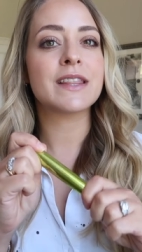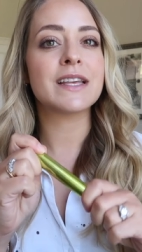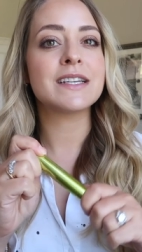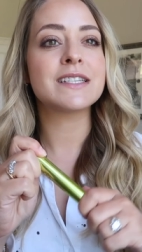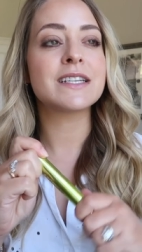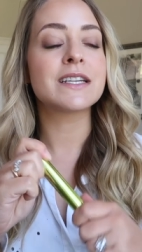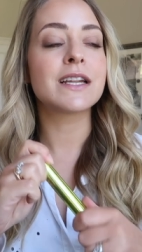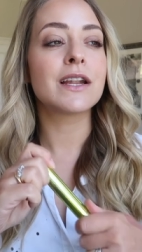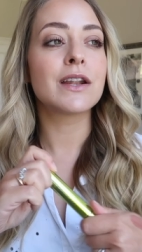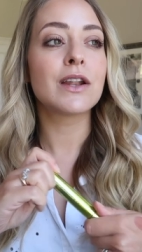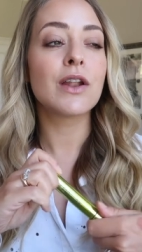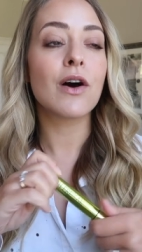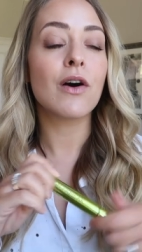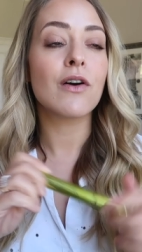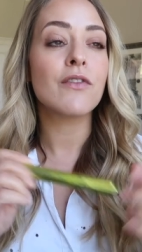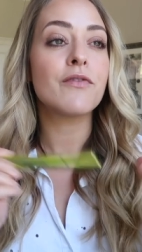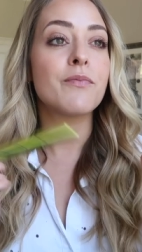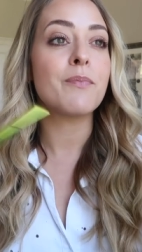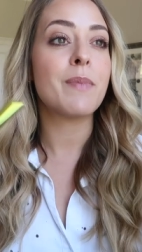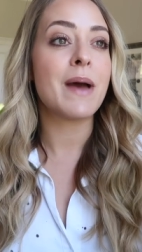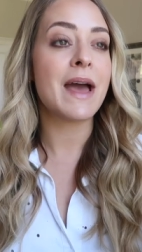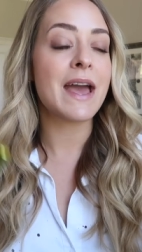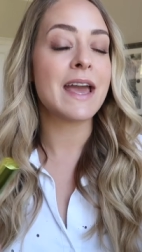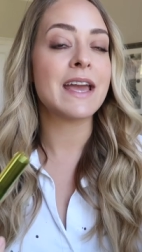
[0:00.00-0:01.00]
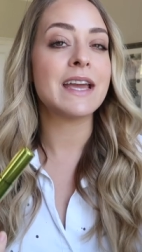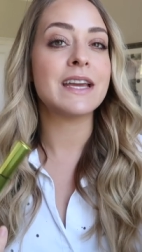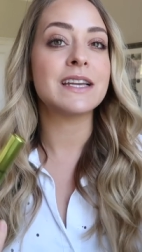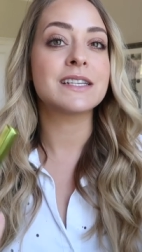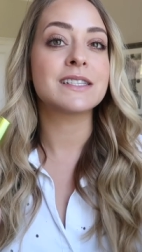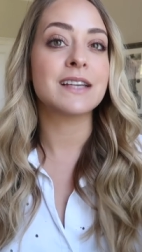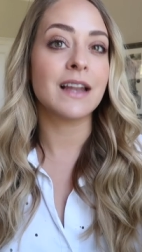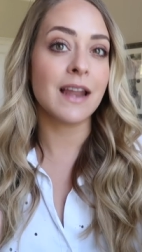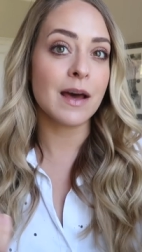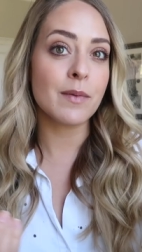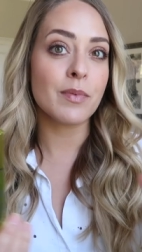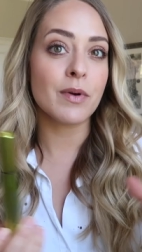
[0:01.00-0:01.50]
They did a lot of
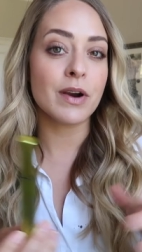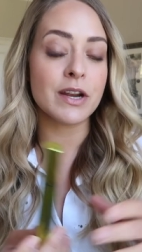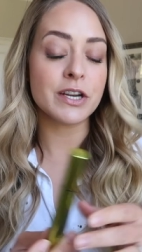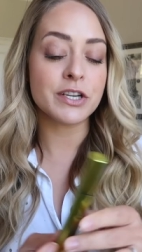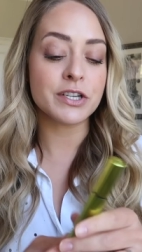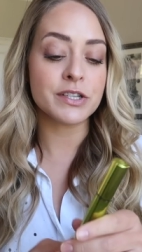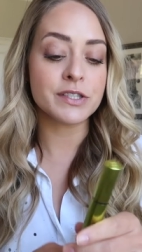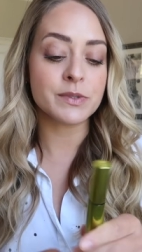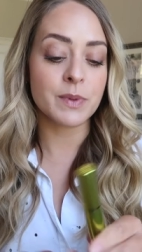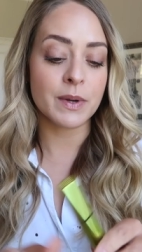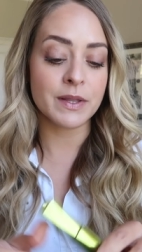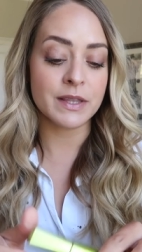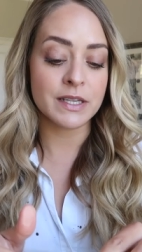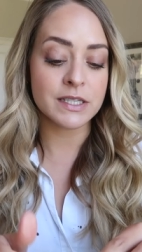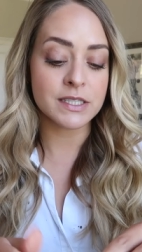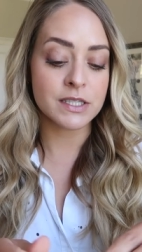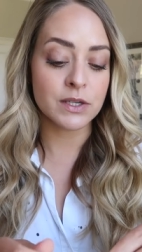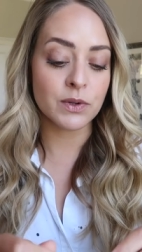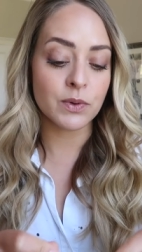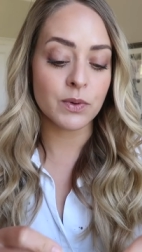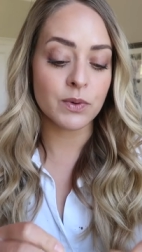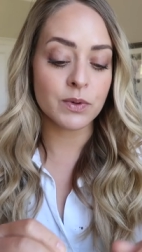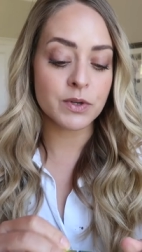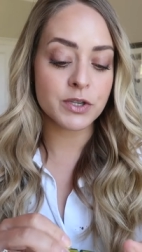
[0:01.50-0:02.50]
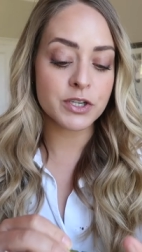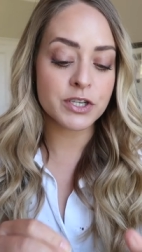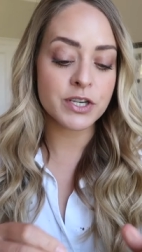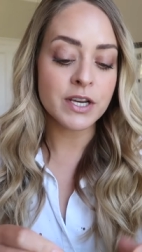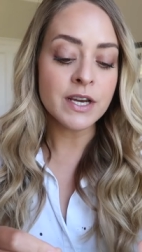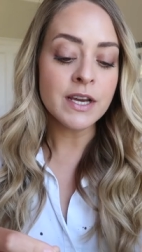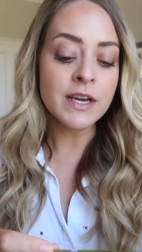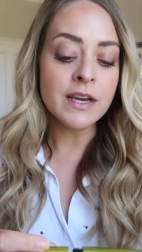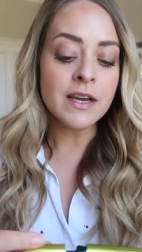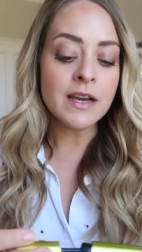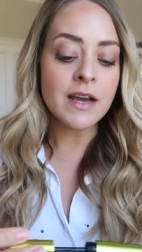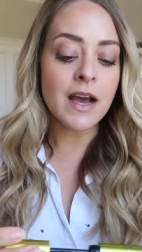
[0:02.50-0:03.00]
paid collaborations when this launched,
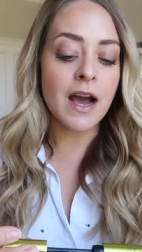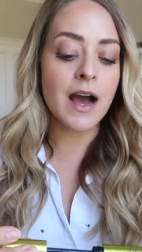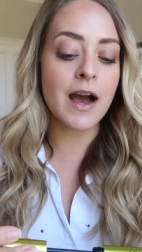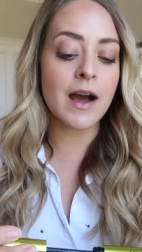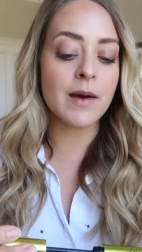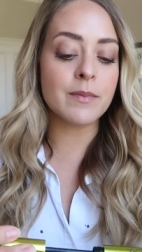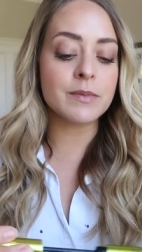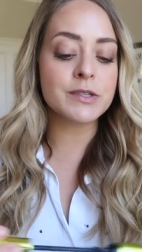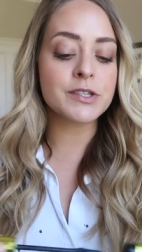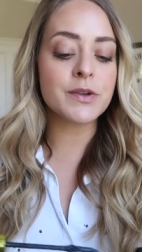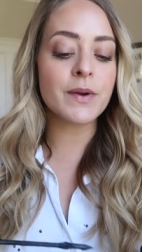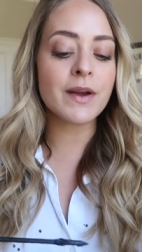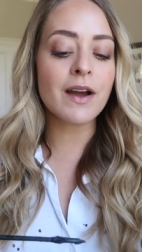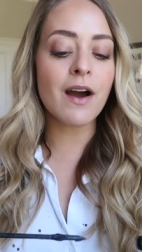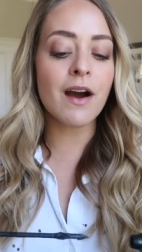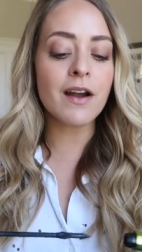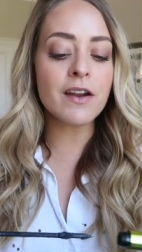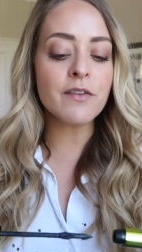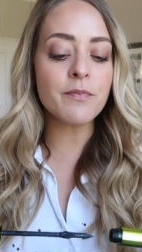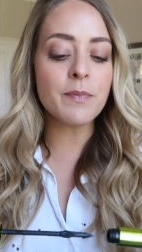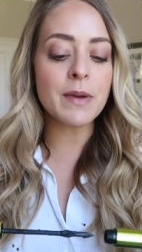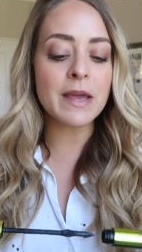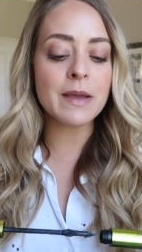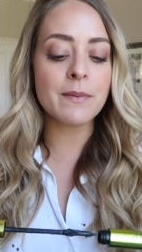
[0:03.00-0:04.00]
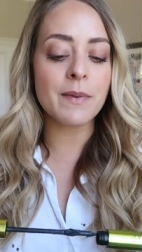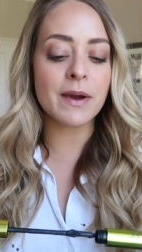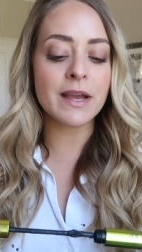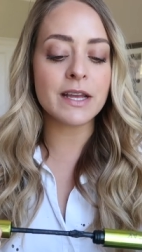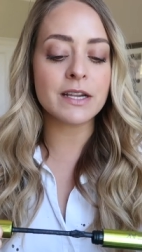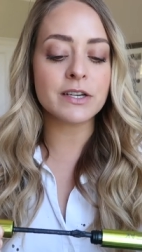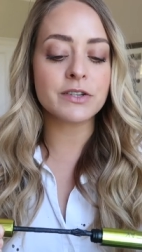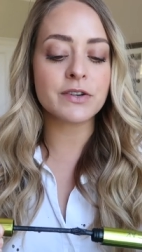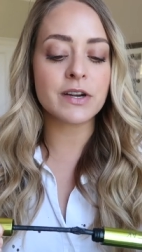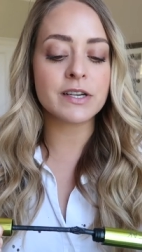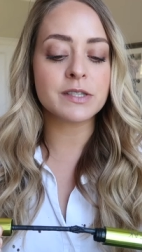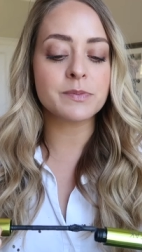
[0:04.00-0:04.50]
um, so it kind of piqued my
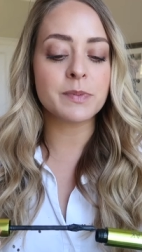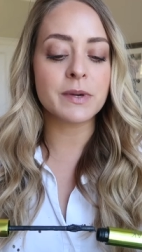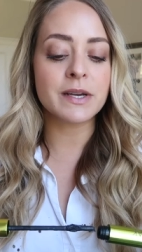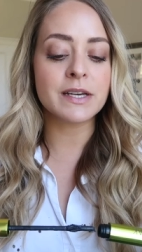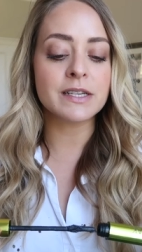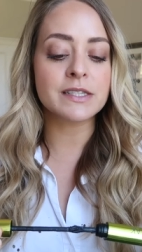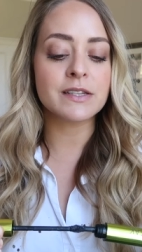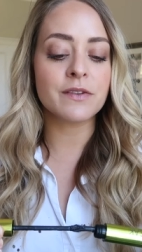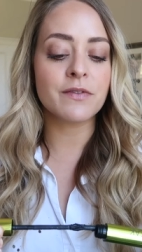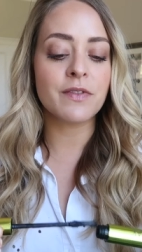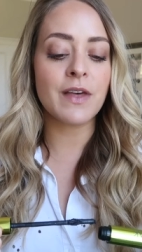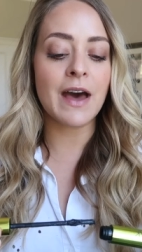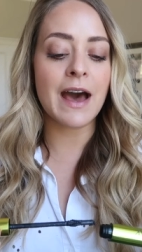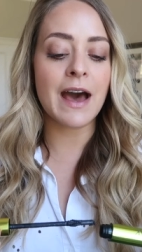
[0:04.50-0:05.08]
interest because of